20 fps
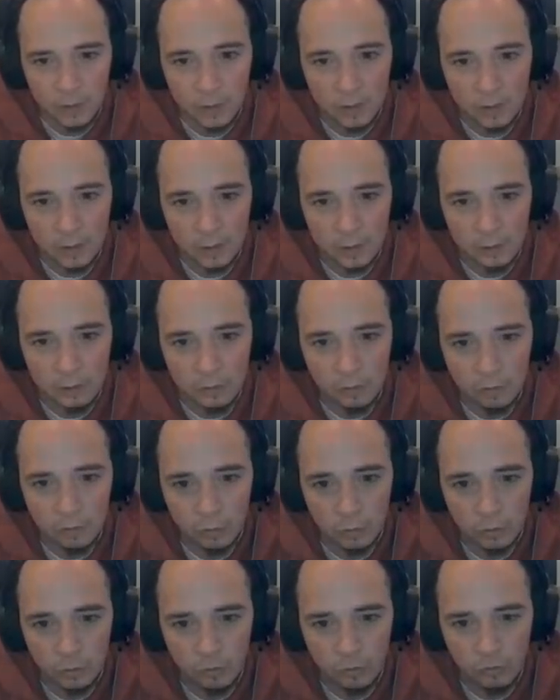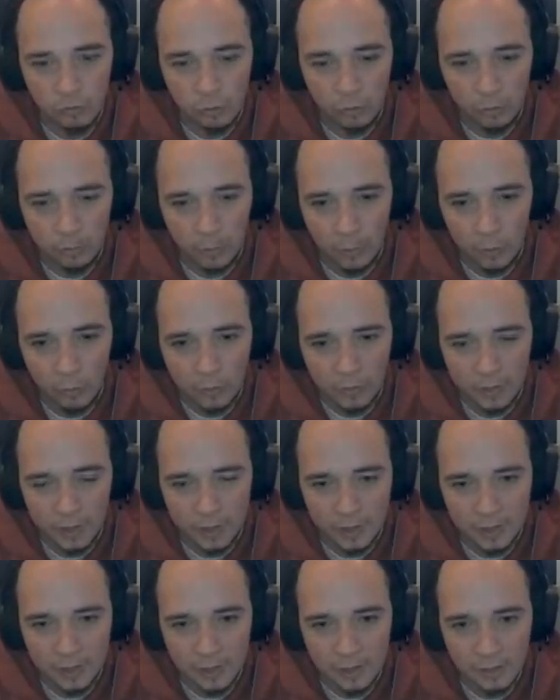and then just run and jump over
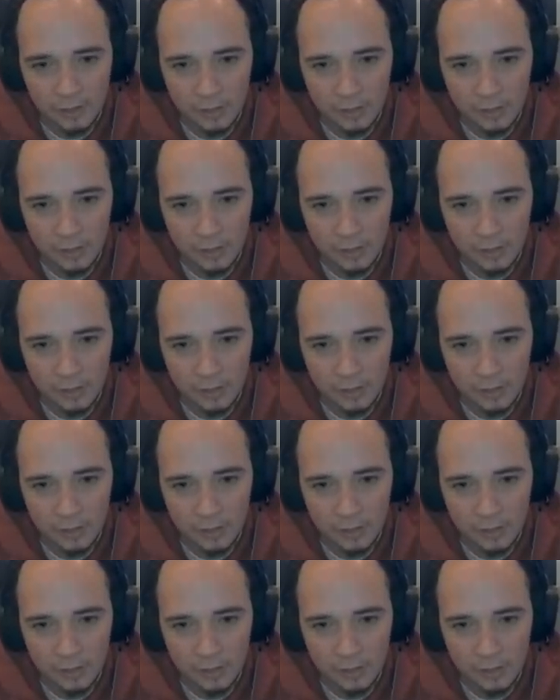here. That's the